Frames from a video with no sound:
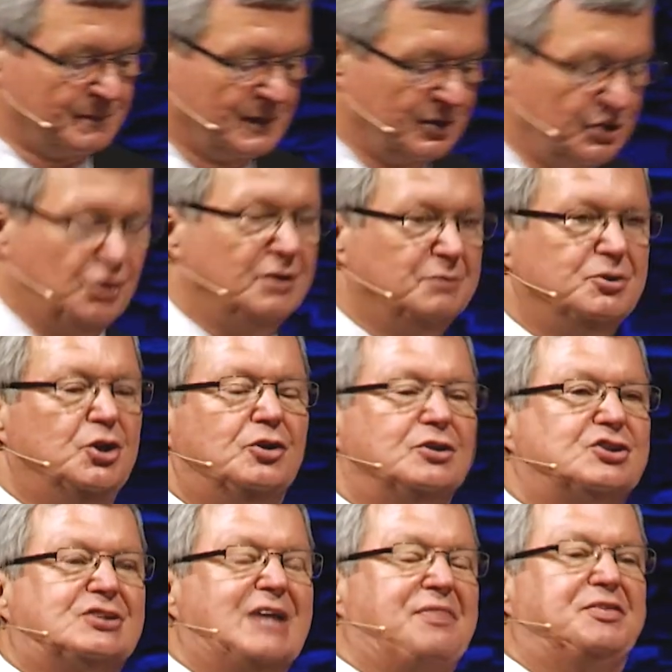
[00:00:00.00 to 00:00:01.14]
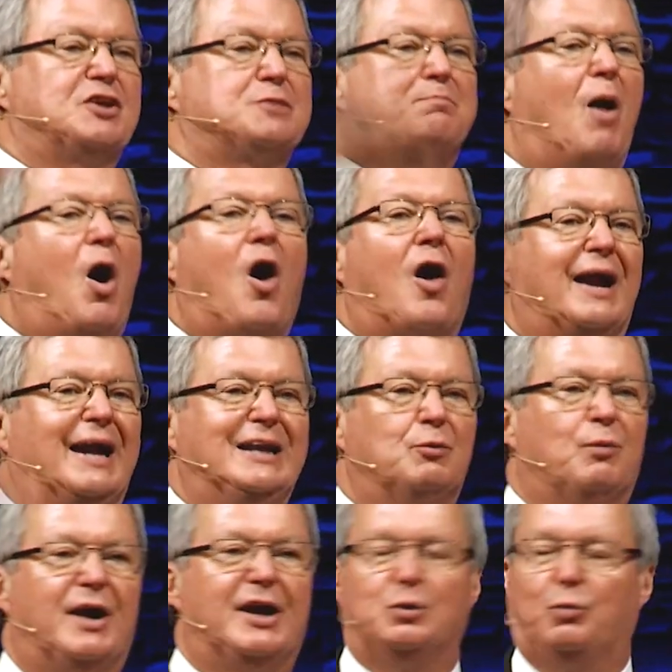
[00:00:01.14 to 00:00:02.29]
You can, you can set this bar
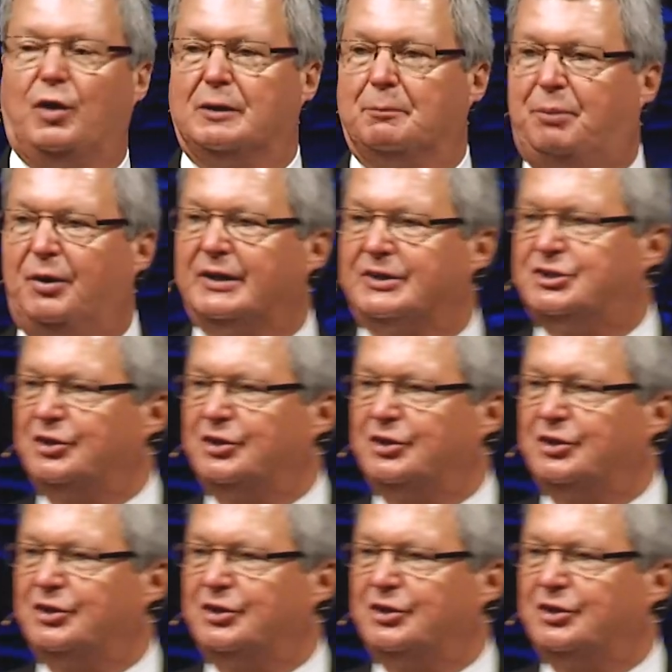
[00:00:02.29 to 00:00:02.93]
anywhere you want to put it.